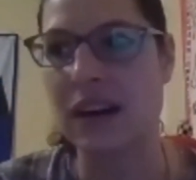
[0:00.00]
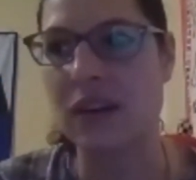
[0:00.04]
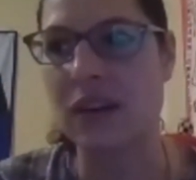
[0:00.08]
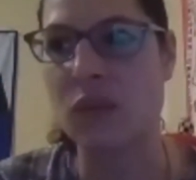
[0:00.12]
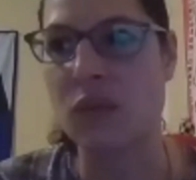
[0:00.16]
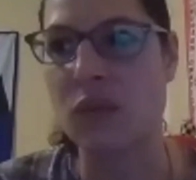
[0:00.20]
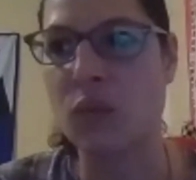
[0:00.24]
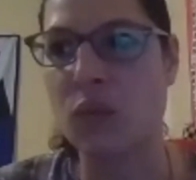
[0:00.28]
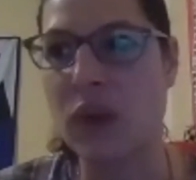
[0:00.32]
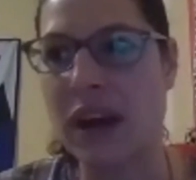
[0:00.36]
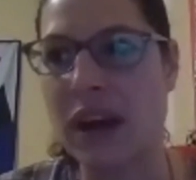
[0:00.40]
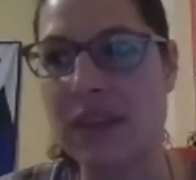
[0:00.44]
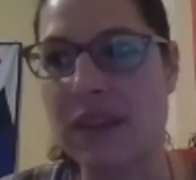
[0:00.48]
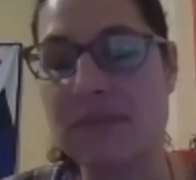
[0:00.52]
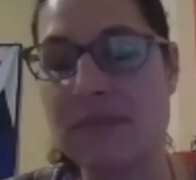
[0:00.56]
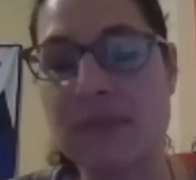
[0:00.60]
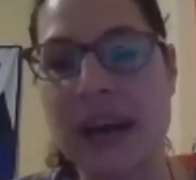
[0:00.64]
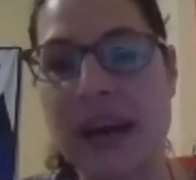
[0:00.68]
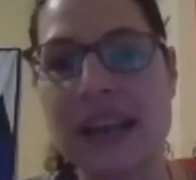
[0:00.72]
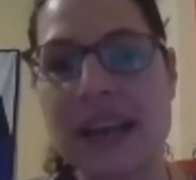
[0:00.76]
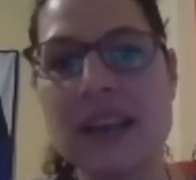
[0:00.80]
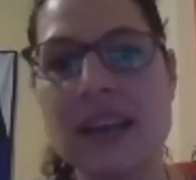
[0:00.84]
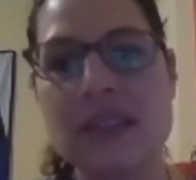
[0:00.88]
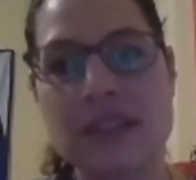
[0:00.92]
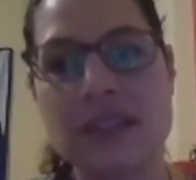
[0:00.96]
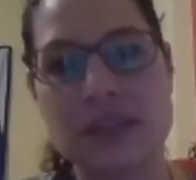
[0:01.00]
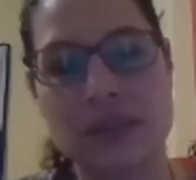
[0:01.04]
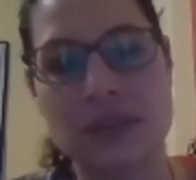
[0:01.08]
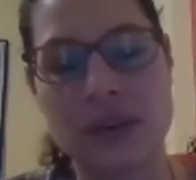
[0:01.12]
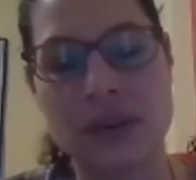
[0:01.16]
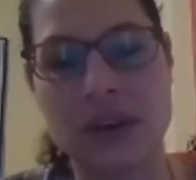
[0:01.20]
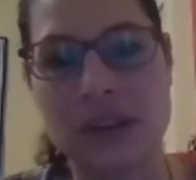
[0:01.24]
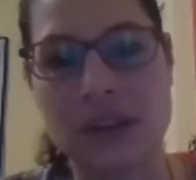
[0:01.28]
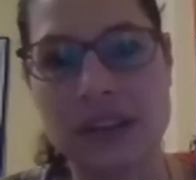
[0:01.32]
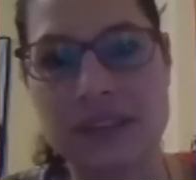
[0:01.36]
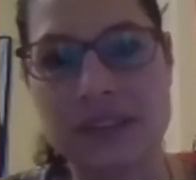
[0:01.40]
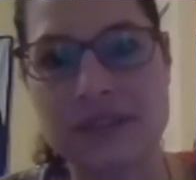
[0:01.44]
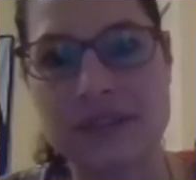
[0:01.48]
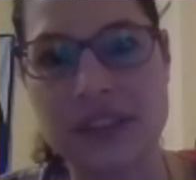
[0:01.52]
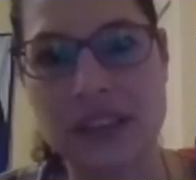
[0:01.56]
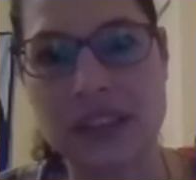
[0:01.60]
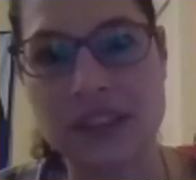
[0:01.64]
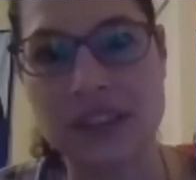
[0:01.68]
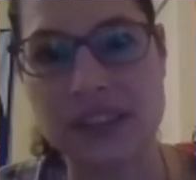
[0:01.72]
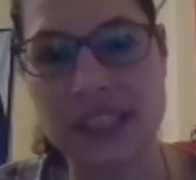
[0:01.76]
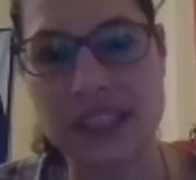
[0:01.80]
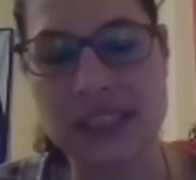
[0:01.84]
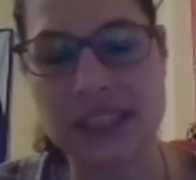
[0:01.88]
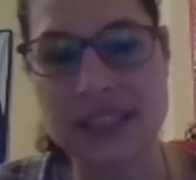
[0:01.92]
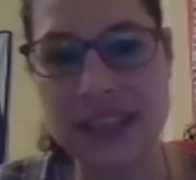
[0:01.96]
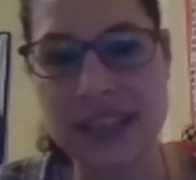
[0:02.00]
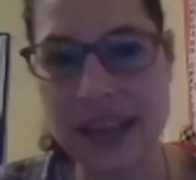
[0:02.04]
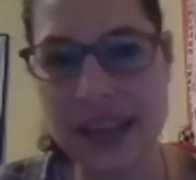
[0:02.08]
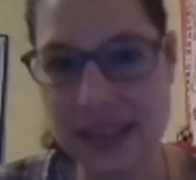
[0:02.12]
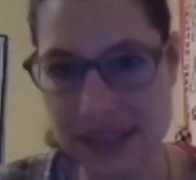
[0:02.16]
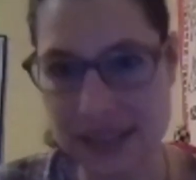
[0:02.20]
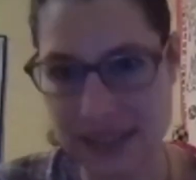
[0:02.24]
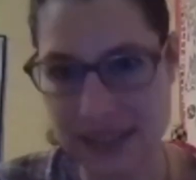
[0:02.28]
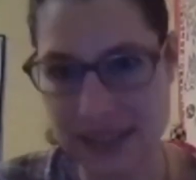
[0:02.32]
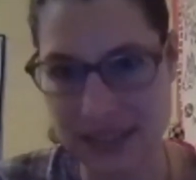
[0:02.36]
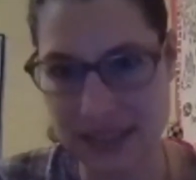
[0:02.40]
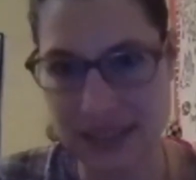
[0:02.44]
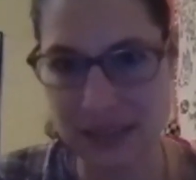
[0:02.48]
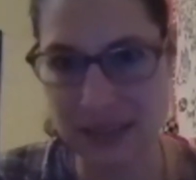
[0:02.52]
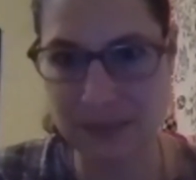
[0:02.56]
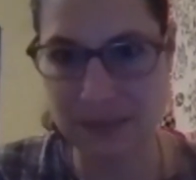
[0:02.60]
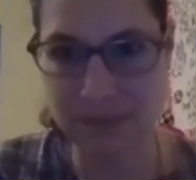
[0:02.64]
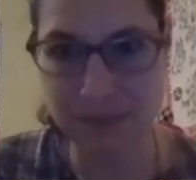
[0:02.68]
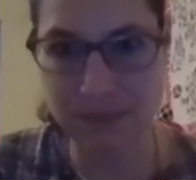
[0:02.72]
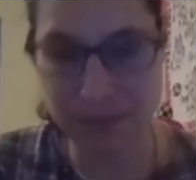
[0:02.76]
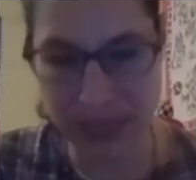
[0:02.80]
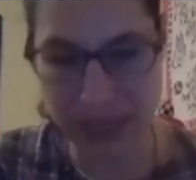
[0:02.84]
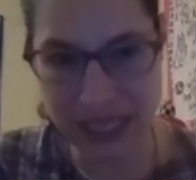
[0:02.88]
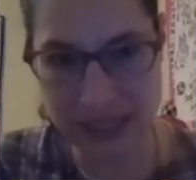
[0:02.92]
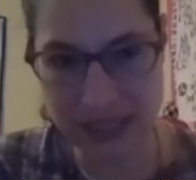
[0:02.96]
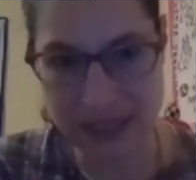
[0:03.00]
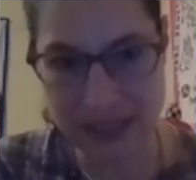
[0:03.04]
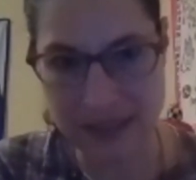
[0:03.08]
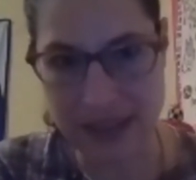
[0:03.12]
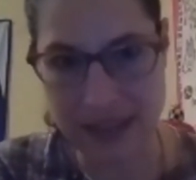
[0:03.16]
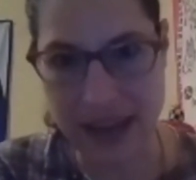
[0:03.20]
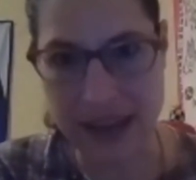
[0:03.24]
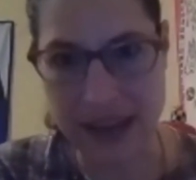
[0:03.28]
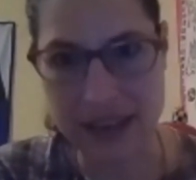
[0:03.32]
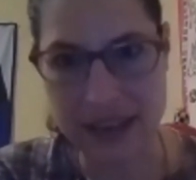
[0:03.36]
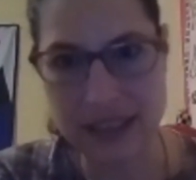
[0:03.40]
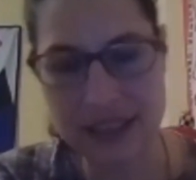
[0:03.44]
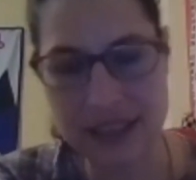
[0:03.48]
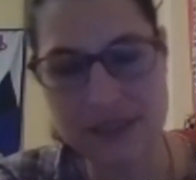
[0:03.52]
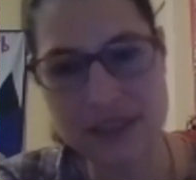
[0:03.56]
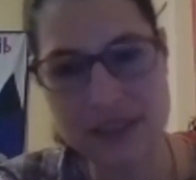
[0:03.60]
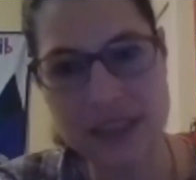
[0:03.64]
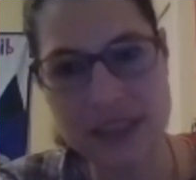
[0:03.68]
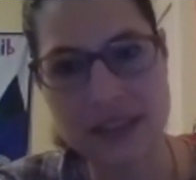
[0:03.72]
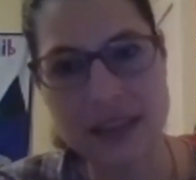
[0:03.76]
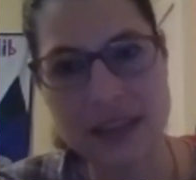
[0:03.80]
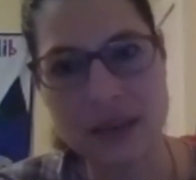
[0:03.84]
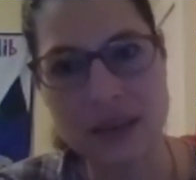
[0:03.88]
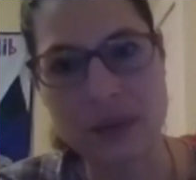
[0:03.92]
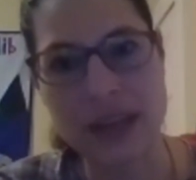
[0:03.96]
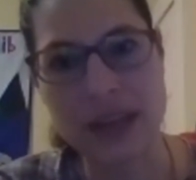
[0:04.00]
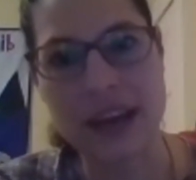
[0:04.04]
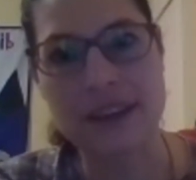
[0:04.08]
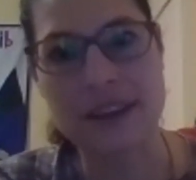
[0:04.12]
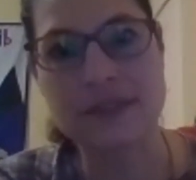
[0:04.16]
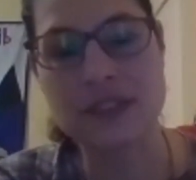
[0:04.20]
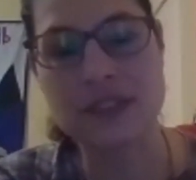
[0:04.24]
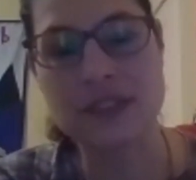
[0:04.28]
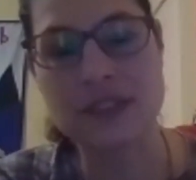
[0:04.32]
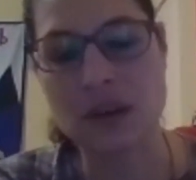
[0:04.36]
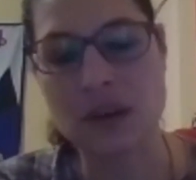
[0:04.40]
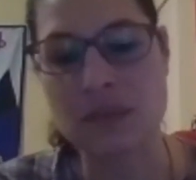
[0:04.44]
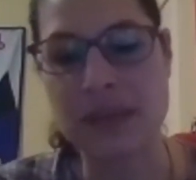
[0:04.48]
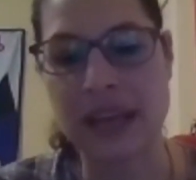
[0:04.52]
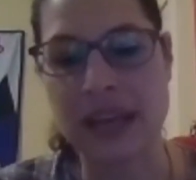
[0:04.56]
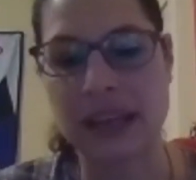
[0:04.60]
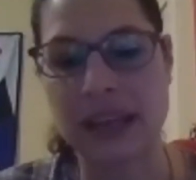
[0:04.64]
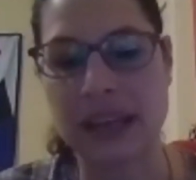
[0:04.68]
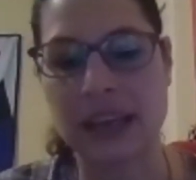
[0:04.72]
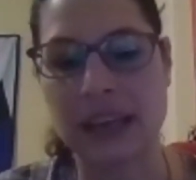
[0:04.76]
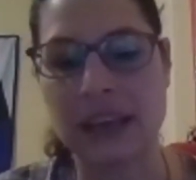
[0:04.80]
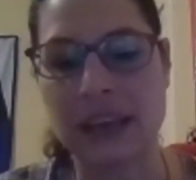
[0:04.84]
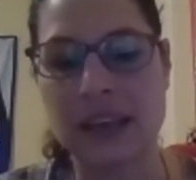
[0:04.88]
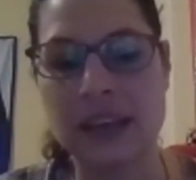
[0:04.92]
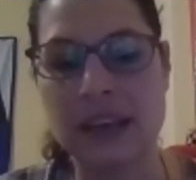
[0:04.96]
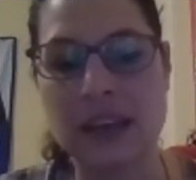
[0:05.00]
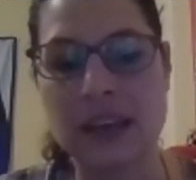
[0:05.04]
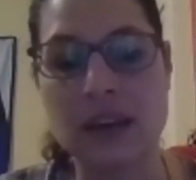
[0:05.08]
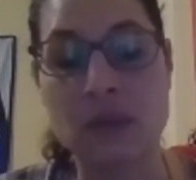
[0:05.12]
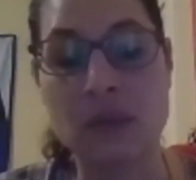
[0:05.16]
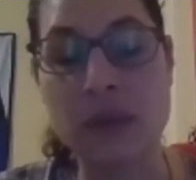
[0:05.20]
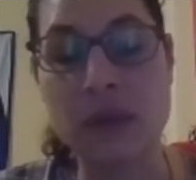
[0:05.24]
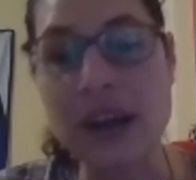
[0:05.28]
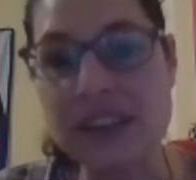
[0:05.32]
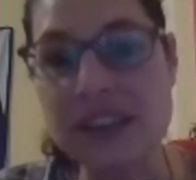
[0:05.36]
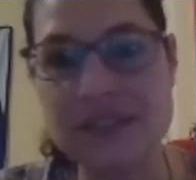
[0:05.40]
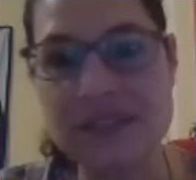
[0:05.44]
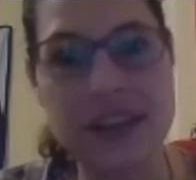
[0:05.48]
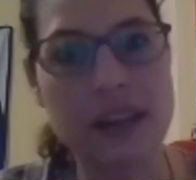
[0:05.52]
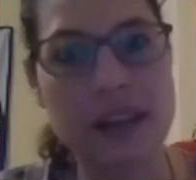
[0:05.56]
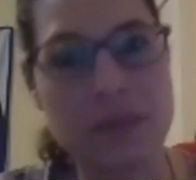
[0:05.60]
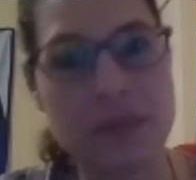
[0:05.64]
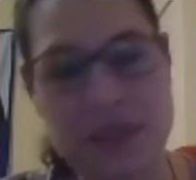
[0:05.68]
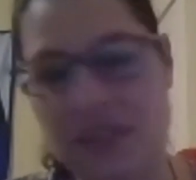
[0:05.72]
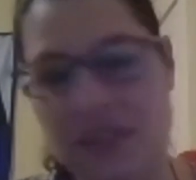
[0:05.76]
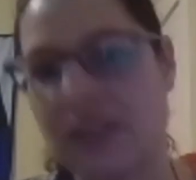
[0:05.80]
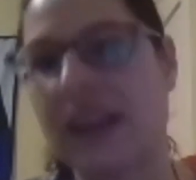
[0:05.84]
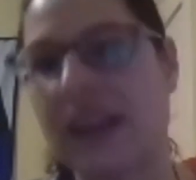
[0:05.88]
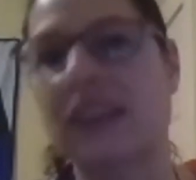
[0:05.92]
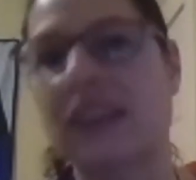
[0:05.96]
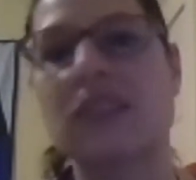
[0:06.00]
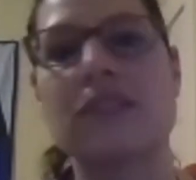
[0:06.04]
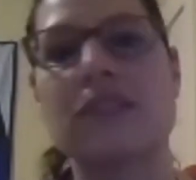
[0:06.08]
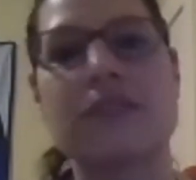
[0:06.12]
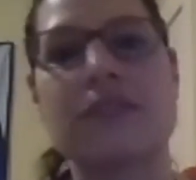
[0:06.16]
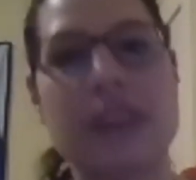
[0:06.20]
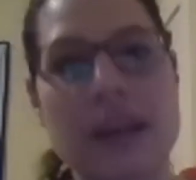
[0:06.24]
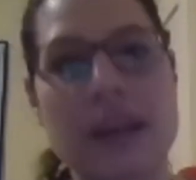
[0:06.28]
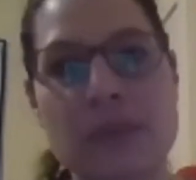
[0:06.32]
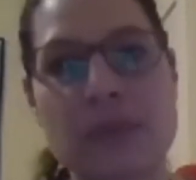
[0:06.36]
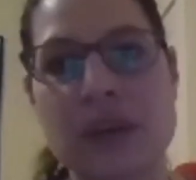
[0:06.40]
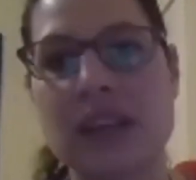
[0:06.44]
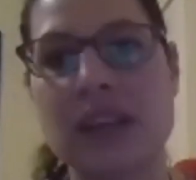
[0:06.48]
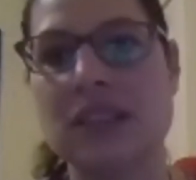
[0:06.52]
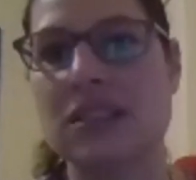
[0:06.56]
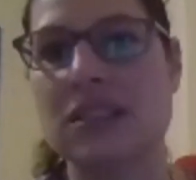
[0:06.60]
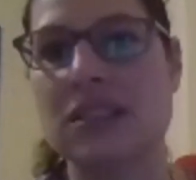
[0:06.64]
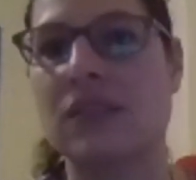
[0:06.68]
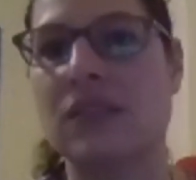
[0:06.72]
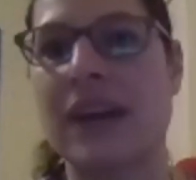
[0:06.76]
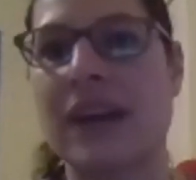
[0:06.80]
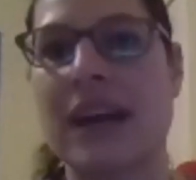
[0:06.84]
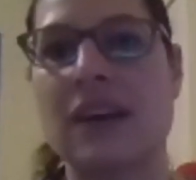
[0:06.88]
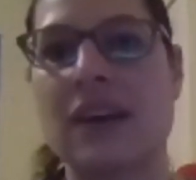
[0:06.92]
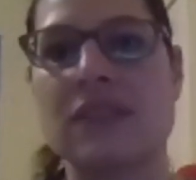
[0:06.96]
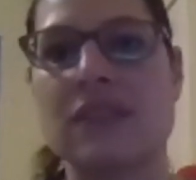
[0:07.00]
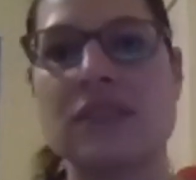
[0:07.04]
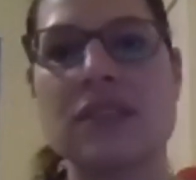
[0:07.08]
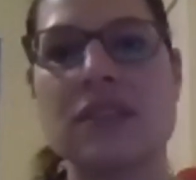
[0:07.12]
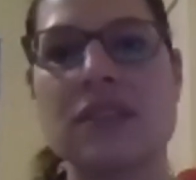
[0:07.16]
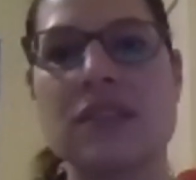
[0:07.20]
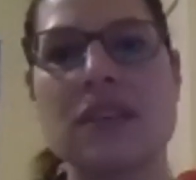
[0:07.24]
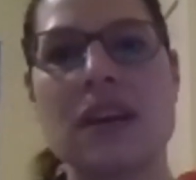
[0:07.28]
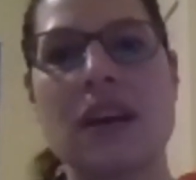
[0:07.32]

what might the role of the learning sciences be in that, given that we have so many well-developed theoretical frameworks around